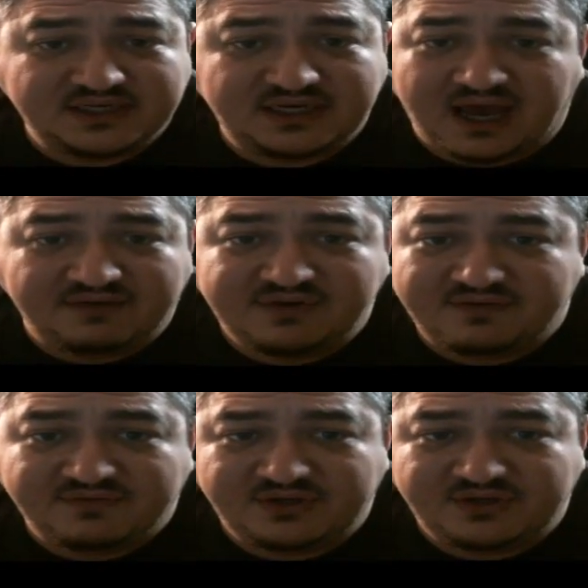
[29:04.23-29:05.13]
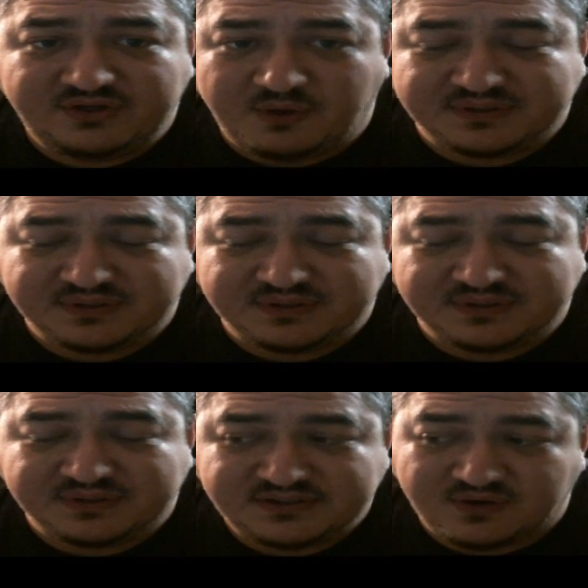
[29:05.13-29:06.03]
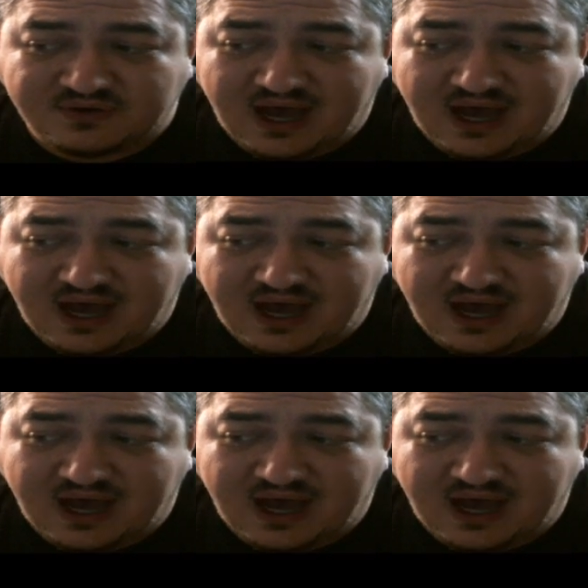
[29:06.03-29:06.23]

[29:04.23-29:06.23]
I've never used OpenSCAD, so